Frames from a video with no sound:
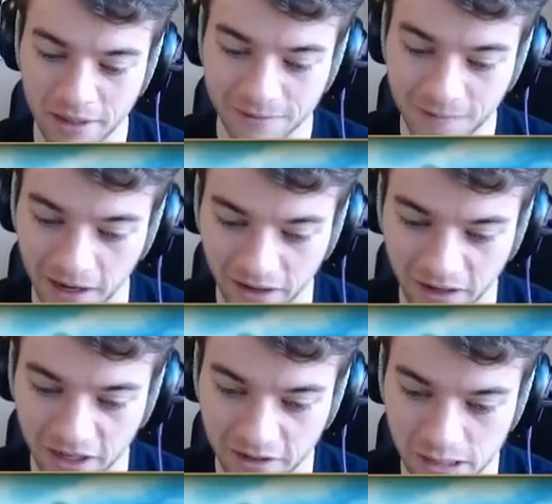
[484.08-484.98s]
has very
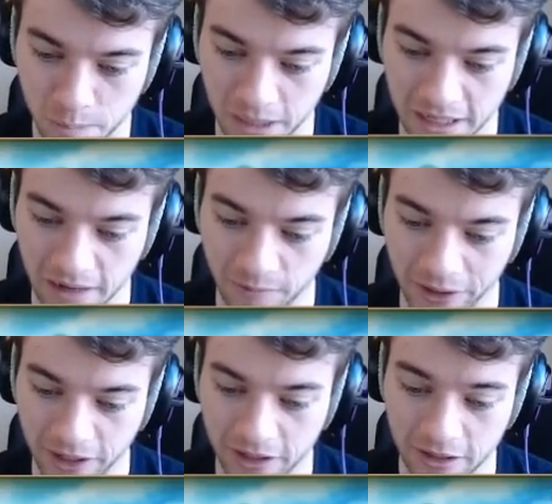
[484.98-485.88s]
good speed and
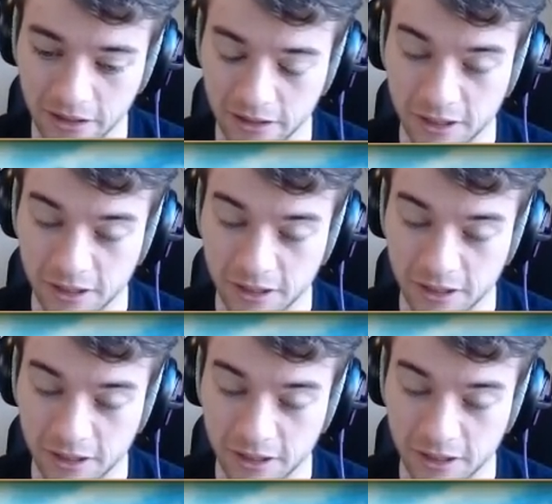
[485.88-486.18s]
very good